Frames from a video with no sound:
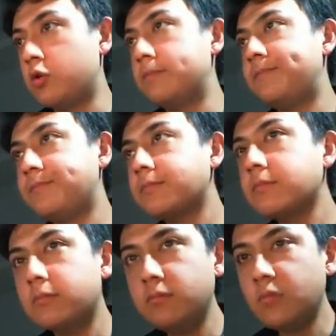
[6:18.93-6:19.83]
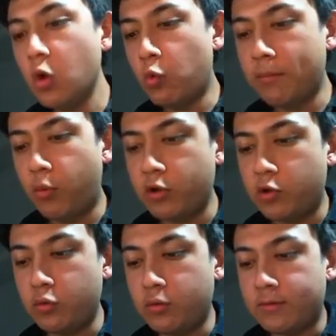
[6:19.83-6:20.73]
So
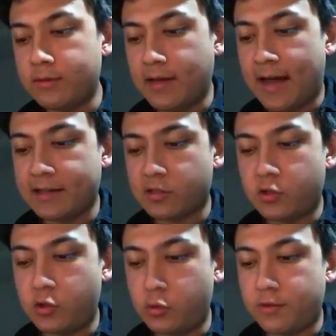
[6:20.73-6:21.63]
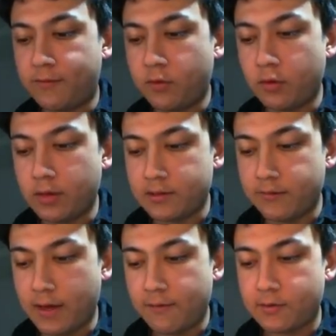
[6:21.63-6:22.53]
1.2 asks you to fill
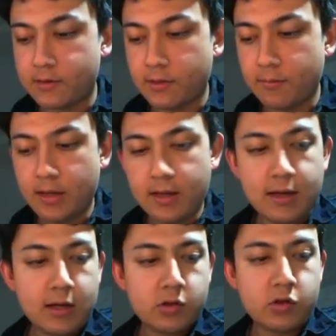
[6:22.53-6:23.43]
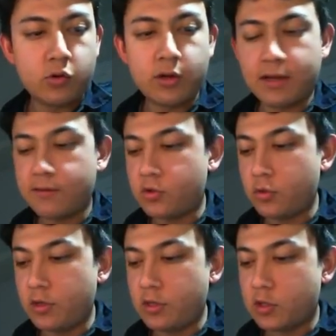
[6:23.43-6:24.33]
in the FSM. So
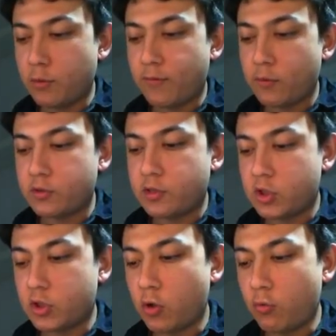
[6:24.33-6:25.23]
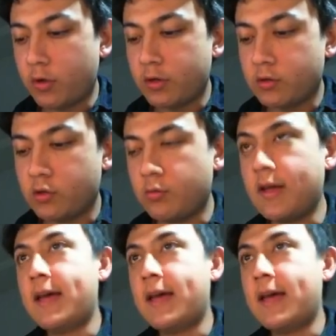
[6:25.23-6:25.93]
it gives you these three vertices, start, 1, and